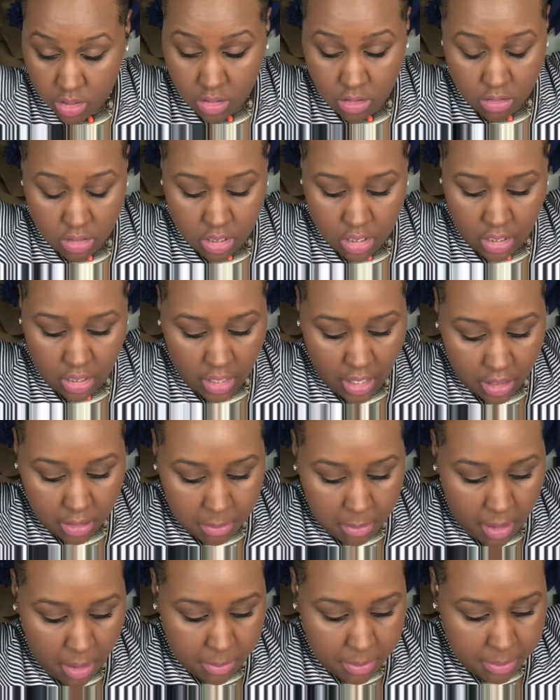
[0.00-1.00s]
don't need a lot of
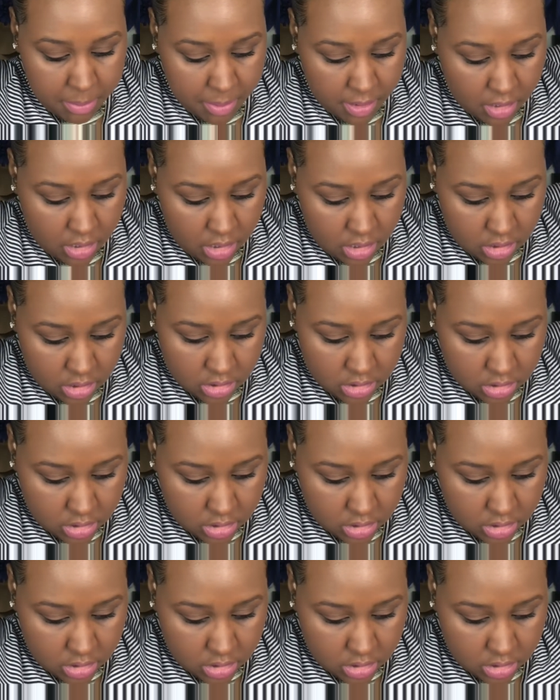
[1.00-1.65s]
bobby pins.